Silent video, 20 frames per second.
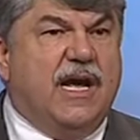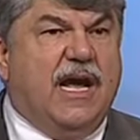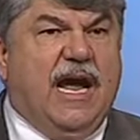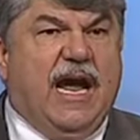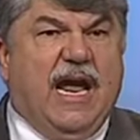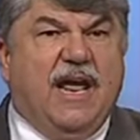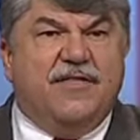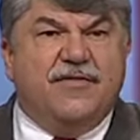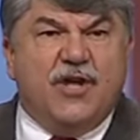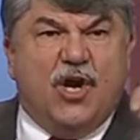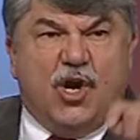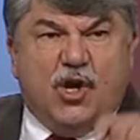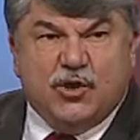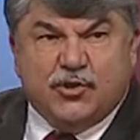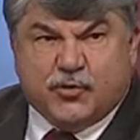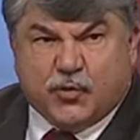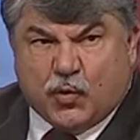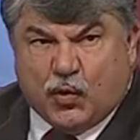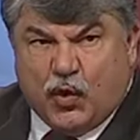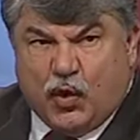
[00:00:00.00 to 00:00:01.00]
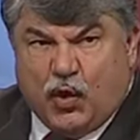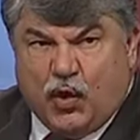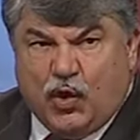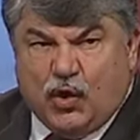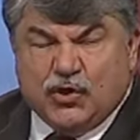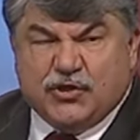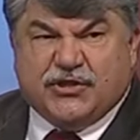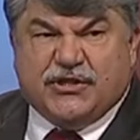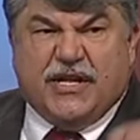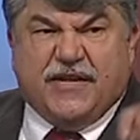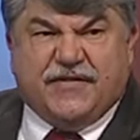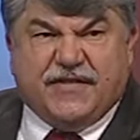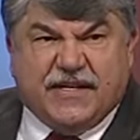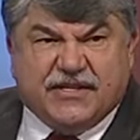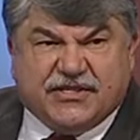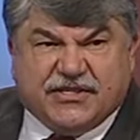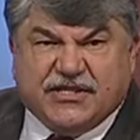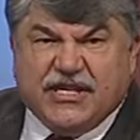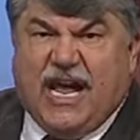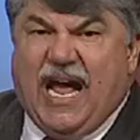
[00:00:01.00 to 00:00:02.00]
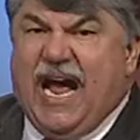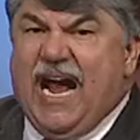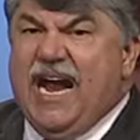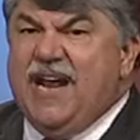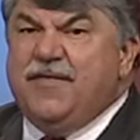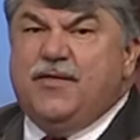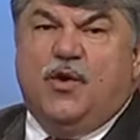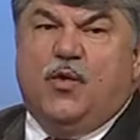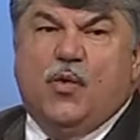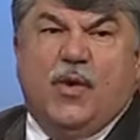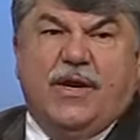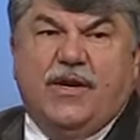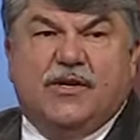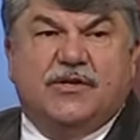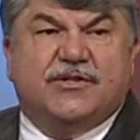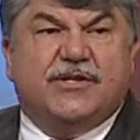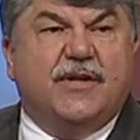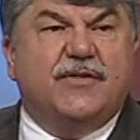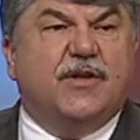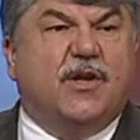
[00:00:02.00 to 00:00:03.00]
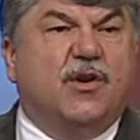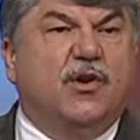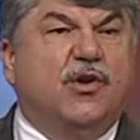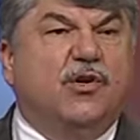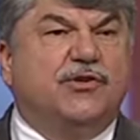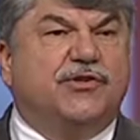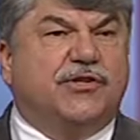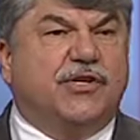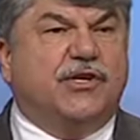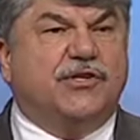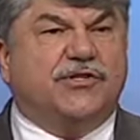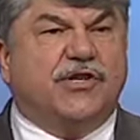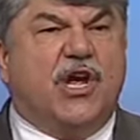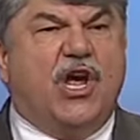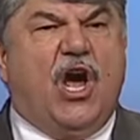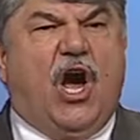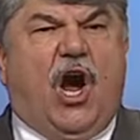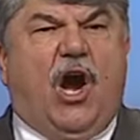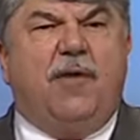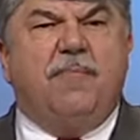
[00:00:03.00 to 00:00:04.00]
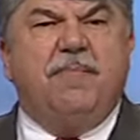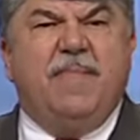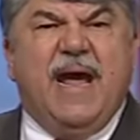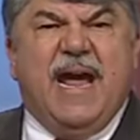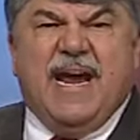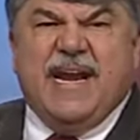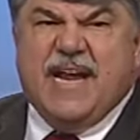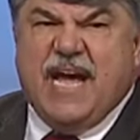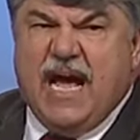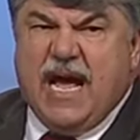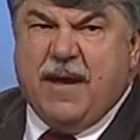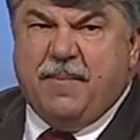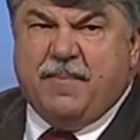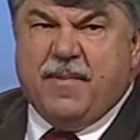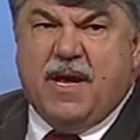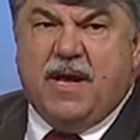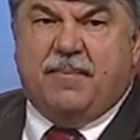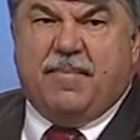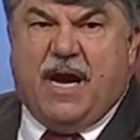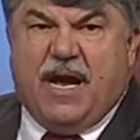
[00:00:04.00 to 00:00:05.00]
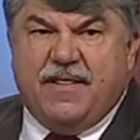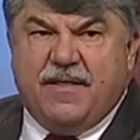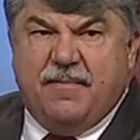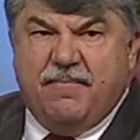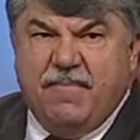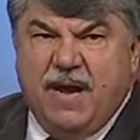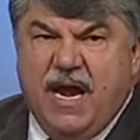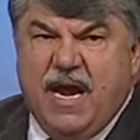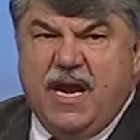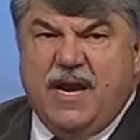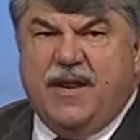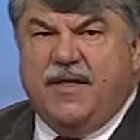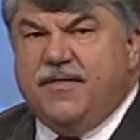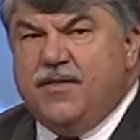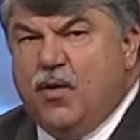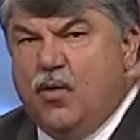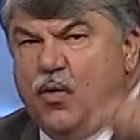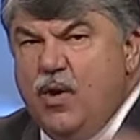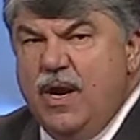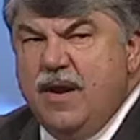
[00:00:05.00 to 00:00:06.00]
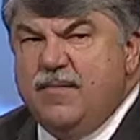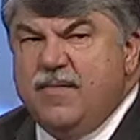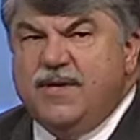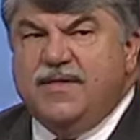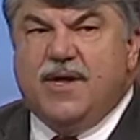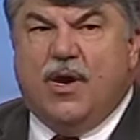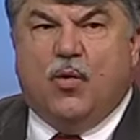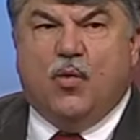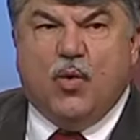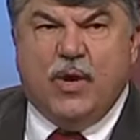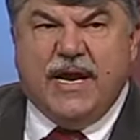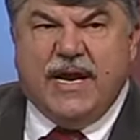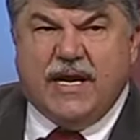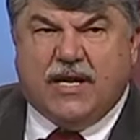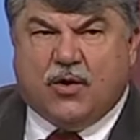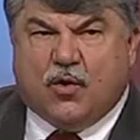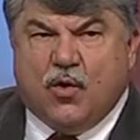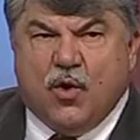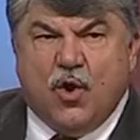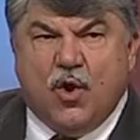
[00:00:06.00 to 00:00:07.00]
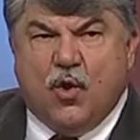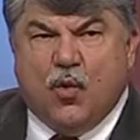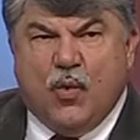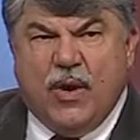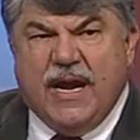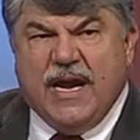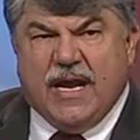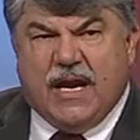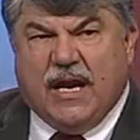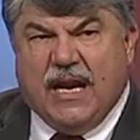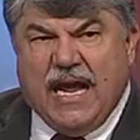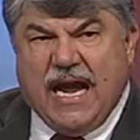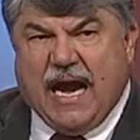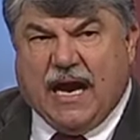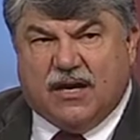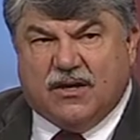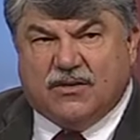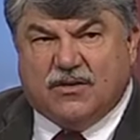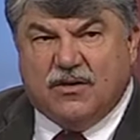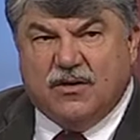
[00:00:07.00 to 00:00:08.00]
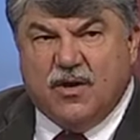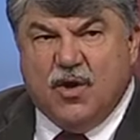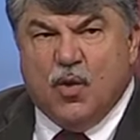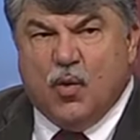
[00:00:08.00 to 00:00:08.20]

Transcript: And those rules that decide the winners and the losers are made up by the men and the women that we elect.